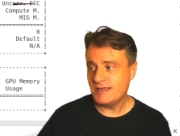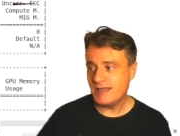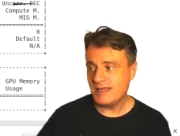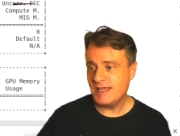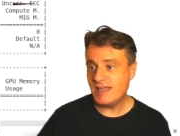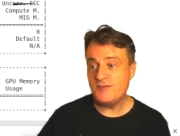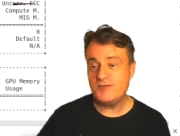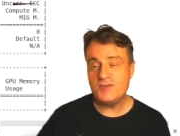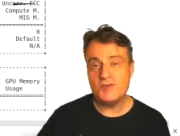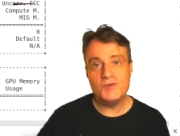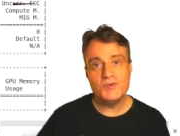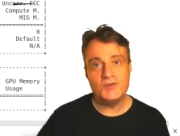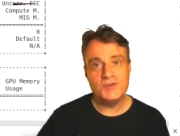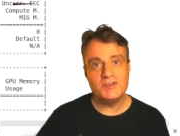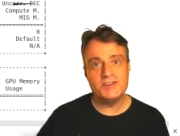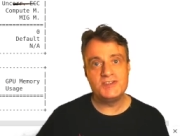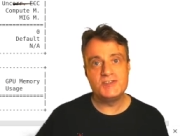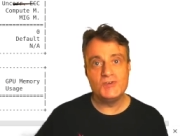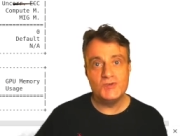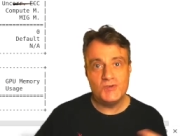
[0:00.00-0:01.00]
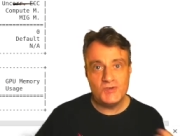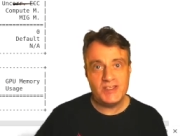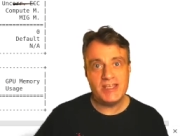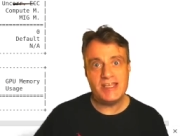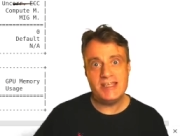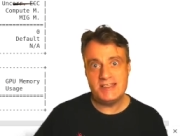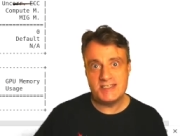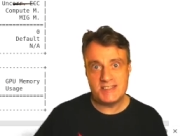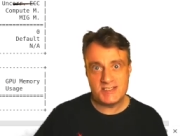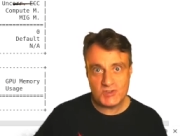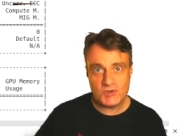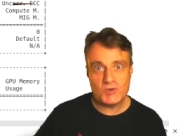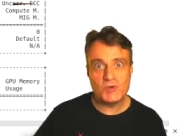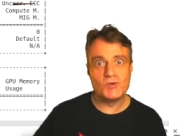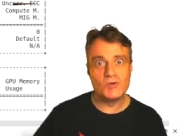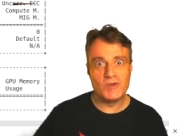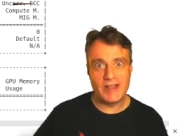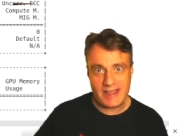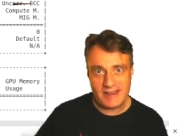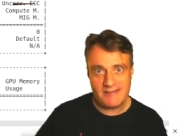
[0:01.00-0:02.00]
if you do the
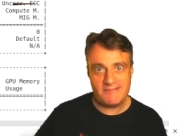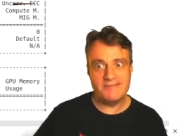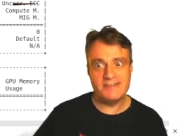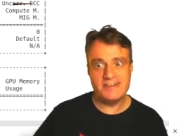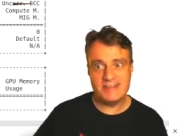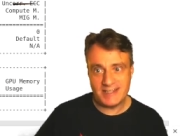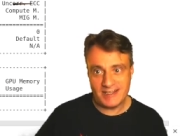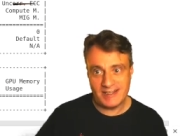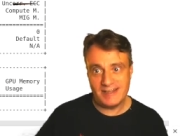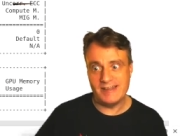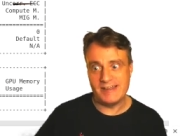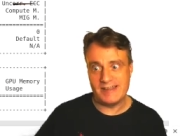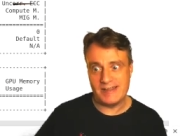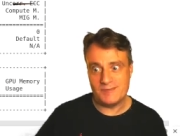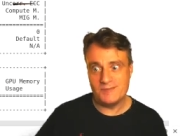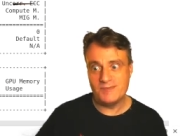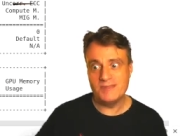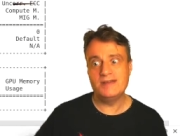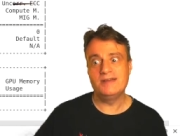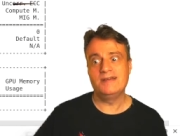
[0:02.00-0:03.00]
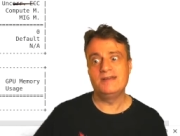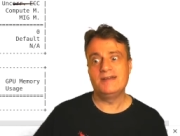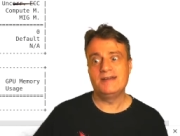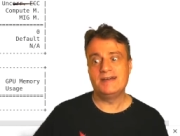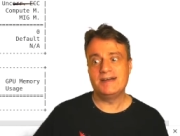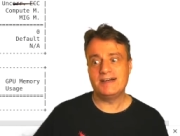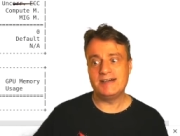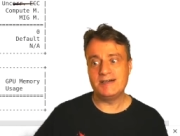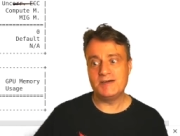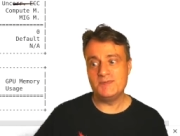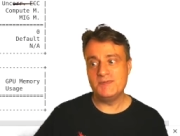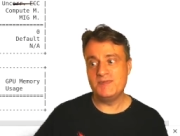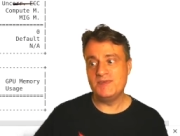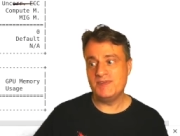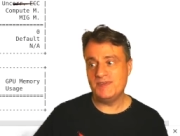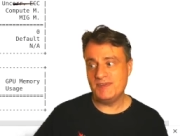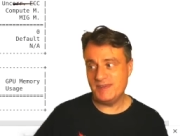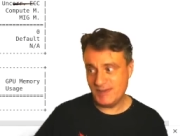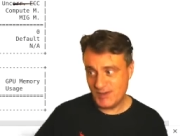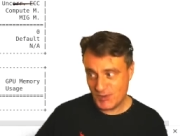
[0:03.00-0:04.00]
install every time, um,
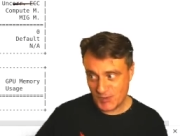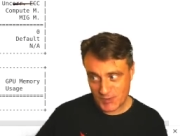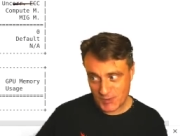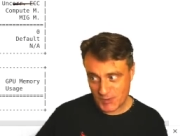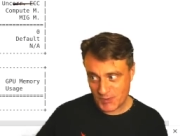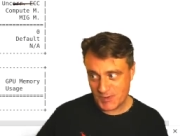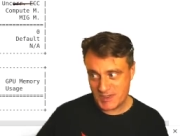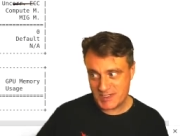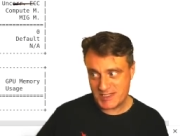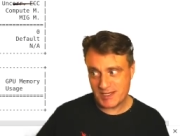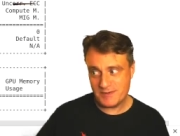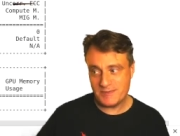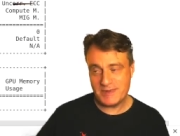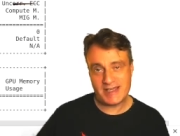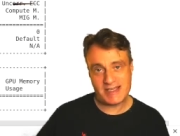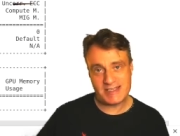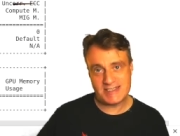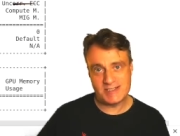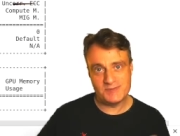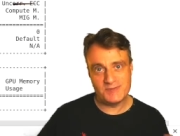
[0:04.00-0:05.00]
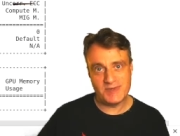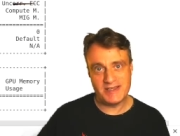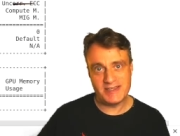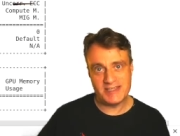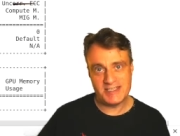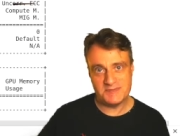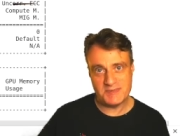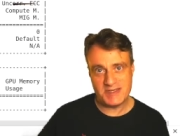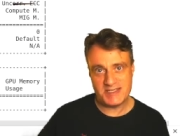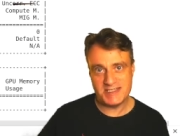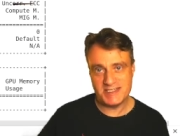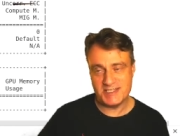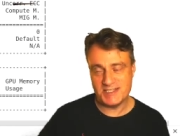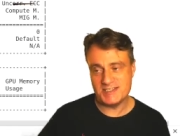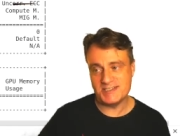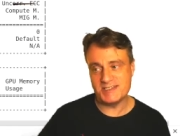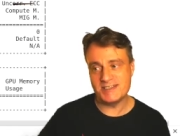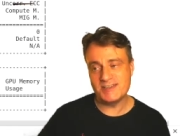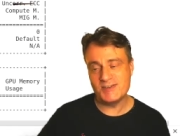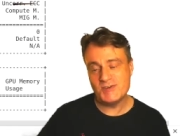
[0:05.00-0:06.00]
you're always going to be hassled by these
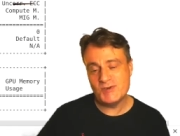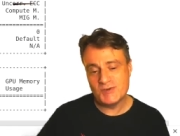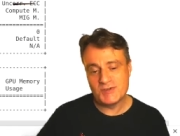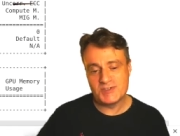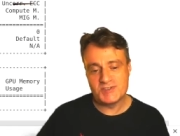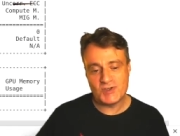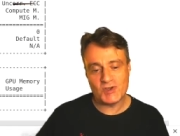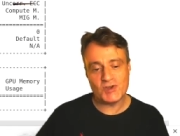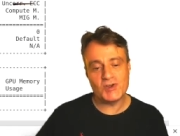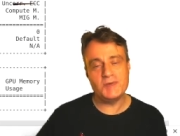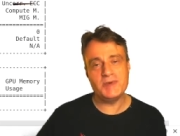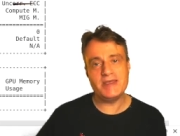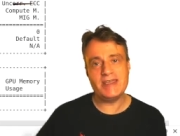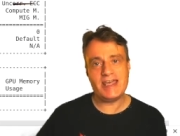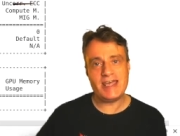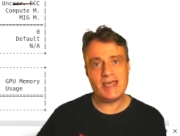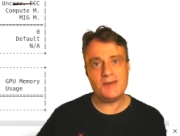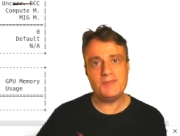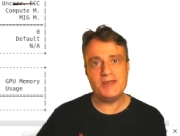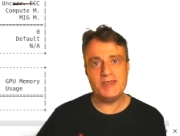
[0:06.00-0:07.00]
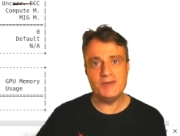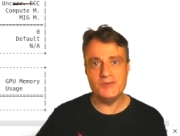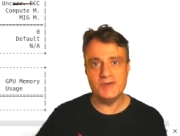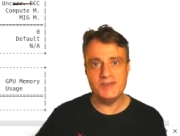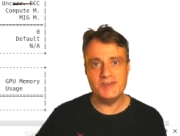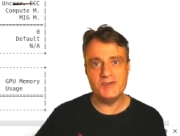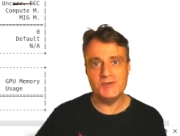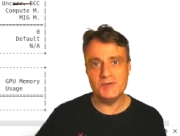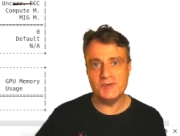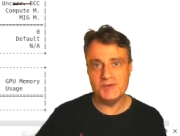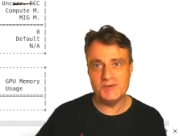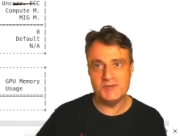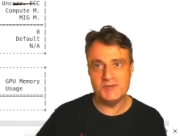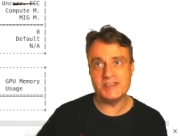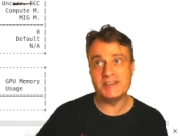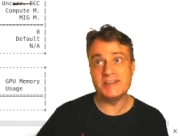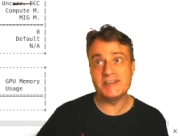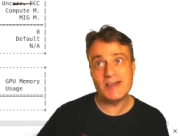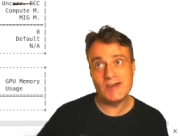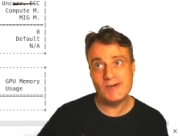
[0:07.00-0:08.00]
messages, and Google's not going to be happy with you
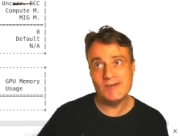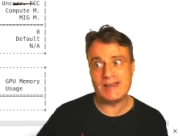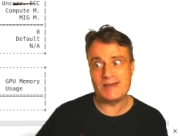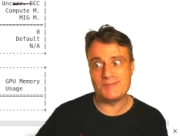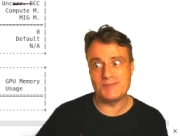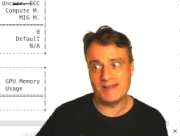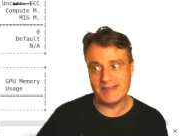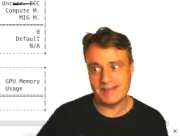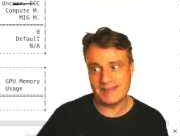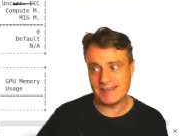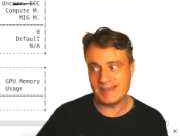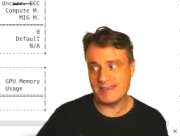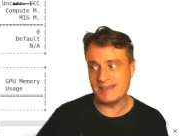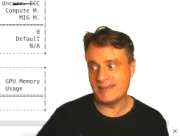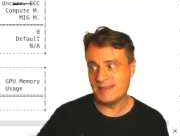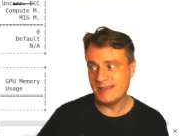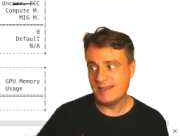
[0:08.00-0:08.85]
using Colab like that.